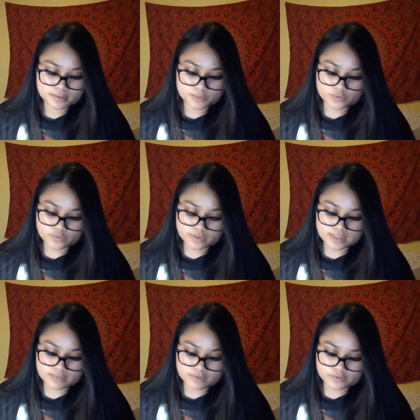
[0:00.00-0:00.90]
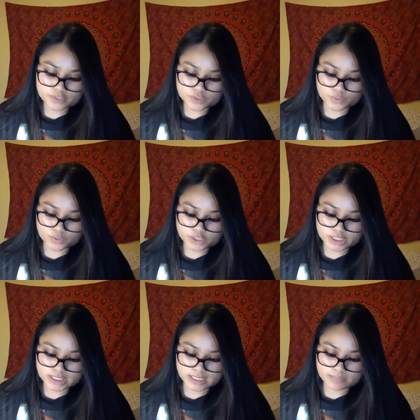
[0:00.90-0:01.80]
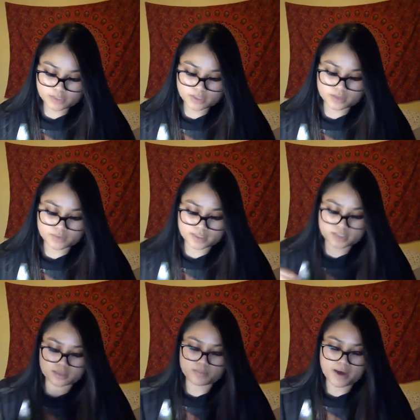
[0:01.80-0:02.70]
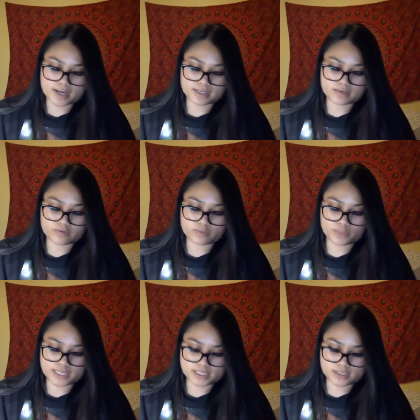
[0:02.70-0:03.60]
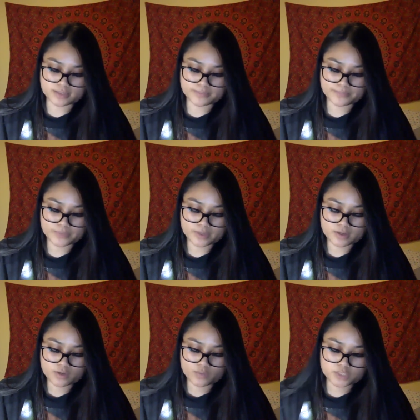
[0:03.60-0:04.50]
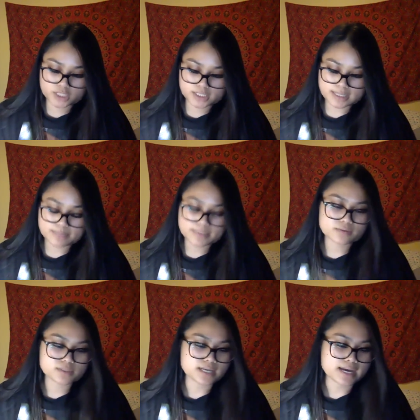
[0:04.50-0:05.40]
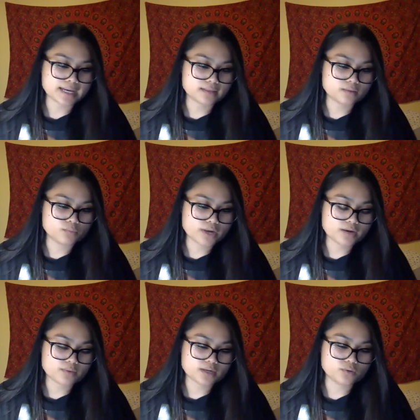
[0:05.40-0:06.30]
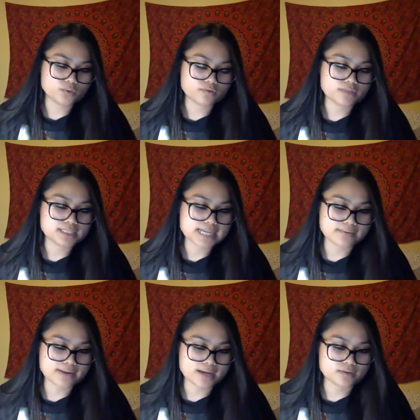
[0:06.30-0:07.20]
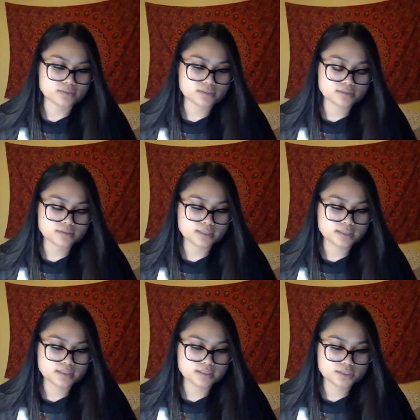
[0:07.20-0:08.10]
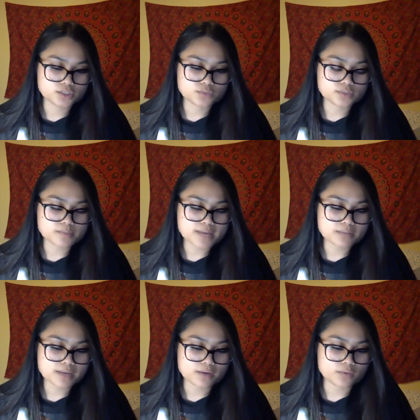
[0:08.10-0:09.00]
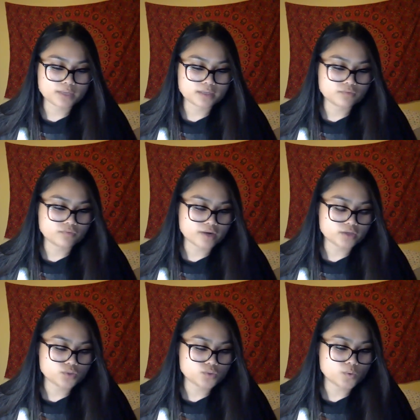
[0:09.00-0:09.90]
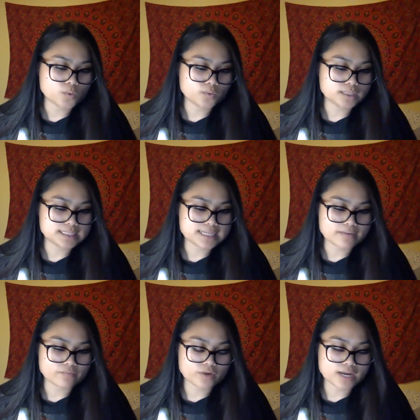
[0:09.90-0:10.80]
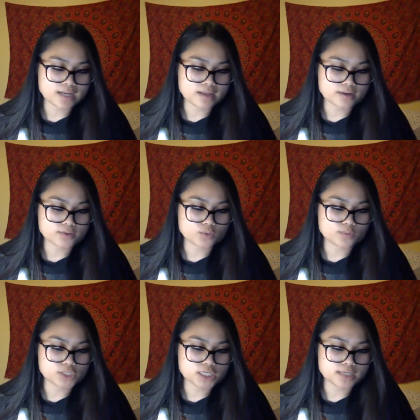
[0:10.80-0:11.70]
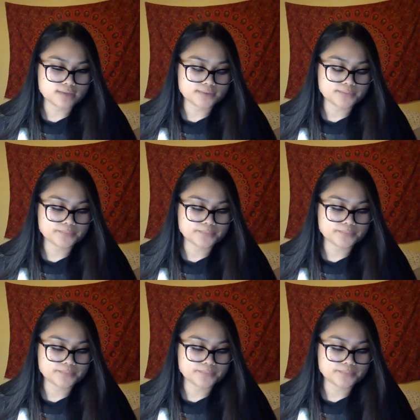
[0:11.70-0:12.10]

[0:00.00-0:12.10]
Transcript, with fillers: Before leaving for school, she slipped the note into the pocket of her blazer. When she stepped outside the bright red door of the townhouse, she was met by a wind far too cold and damp for any October she knew,